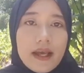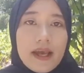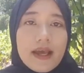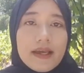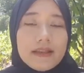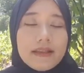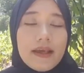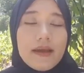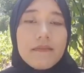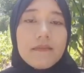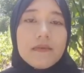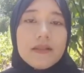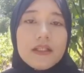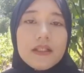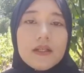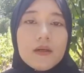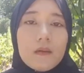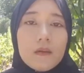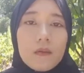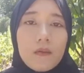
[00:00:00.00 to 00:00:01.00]
namely,
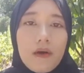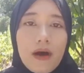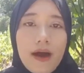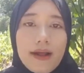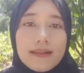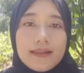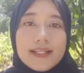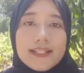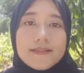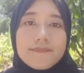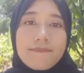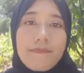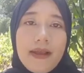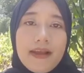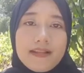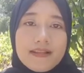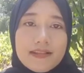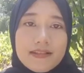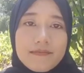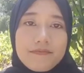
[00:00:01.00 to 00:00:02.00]
1.
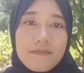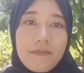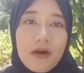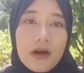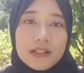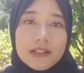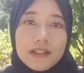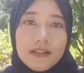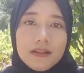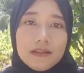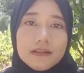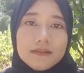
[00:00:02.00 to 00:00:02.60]
Dispensing model.